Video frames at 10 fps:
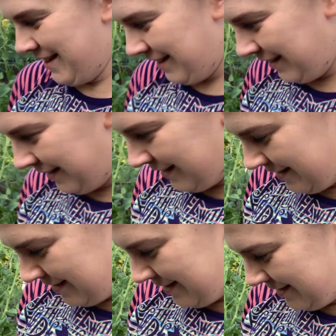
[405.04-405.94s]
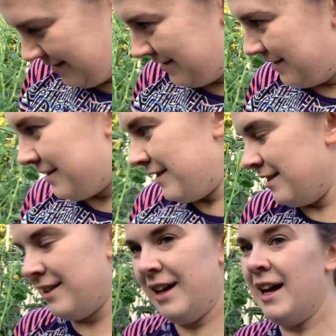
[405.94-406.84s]
And
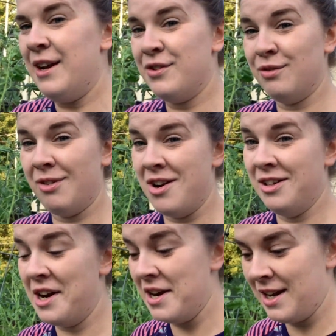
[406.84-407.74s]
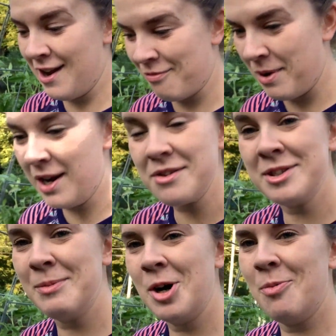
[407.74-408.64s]
I have to run 9.5 miles
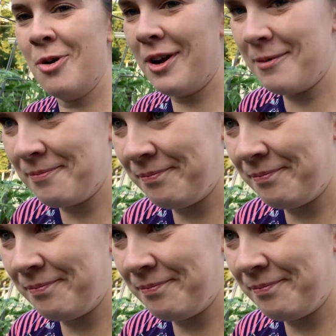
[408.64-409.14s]
tomorrow morning.